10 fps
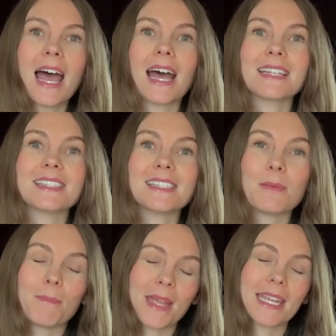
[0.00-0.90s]
as
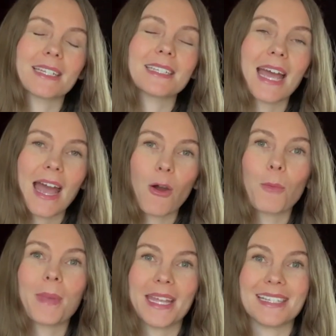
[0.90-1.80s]
demand
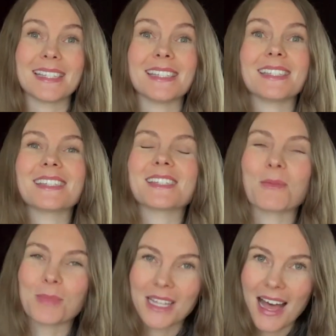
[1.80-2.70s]
outpaces
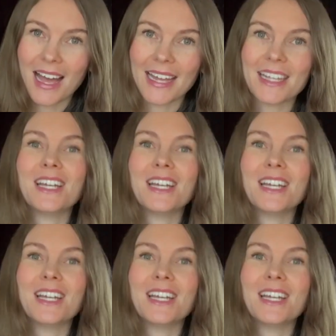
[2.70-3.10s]
supply.